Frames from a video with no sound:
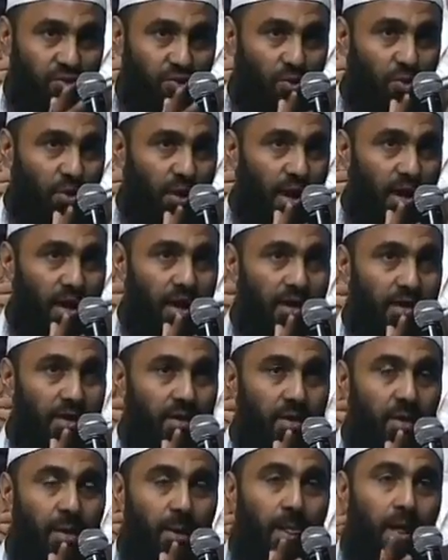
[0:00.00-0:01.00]
or
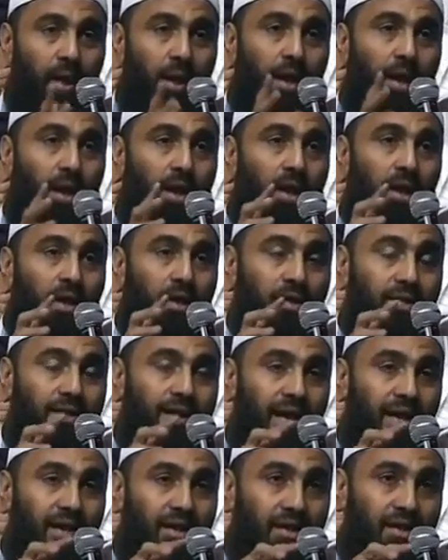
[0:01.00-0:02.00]
Quran,
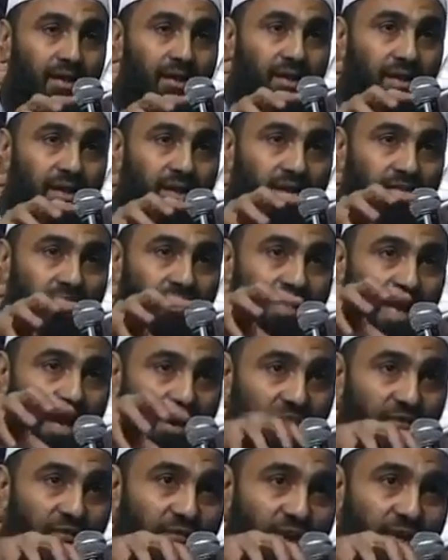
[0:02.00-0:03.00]
that the
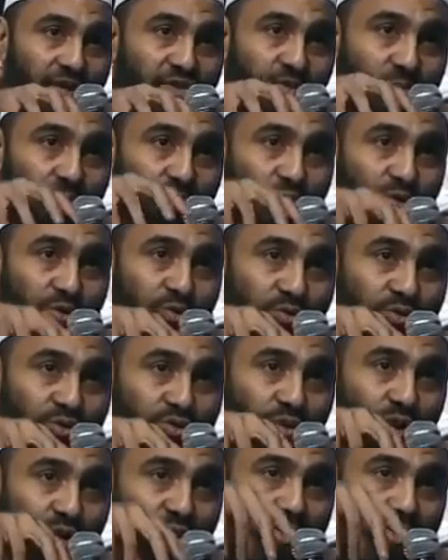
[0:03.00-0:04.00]
sacrifice will be used